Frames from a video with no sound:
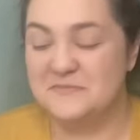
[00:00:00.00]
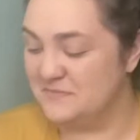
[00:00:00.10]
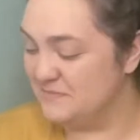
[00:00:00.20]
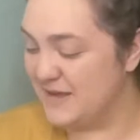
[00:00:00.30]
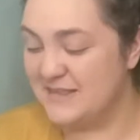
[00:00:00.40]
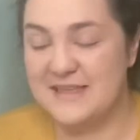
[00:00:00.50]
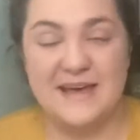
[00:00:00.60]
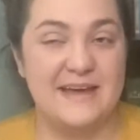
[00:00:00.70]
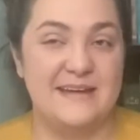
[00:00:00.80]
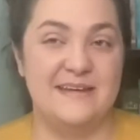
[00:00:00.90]
made
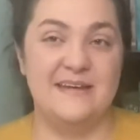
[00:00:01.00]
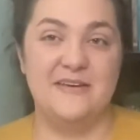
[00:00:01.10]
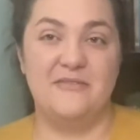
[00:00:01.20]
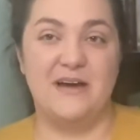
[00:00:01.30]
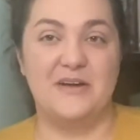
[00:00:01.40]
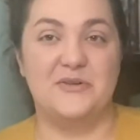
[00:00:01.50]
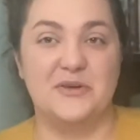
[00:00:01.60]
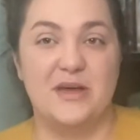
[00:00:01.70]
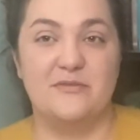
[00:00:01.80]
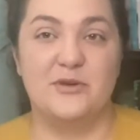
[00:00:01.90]
that vinyl
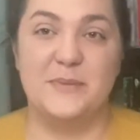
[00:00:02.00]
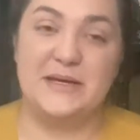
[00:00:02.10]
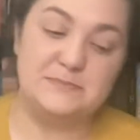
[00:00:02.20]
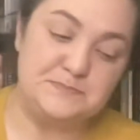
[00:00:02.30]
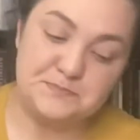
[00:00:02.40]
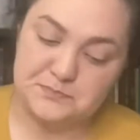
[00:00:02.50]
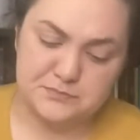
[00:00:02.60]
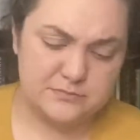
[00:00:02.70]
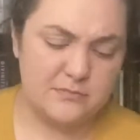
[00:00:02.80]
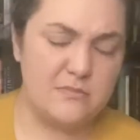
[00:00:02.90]
cup for me
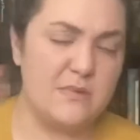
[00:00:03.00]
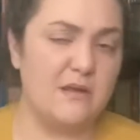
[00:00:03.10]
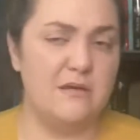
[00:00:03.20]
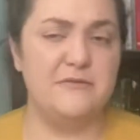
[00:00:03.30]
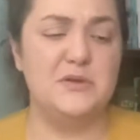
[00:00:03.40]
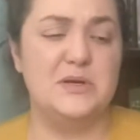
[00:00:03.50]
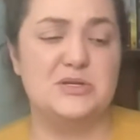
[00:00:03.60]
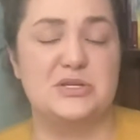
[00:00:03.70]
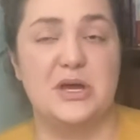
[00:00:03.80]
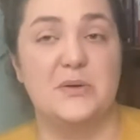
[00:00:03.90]
a few years
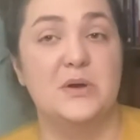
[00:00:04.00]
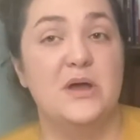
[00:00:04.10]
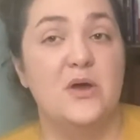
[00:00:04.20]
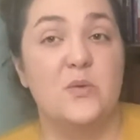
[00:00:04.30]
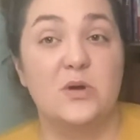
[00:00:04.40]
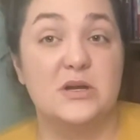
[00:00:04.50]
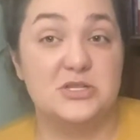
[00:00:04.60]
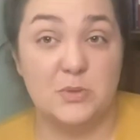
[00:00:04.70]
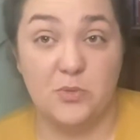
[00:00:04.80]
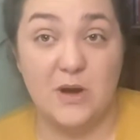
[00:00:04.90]
ago. We're gonna
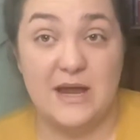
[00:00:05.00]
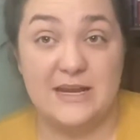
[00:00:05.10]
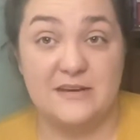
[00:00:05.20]
jump right into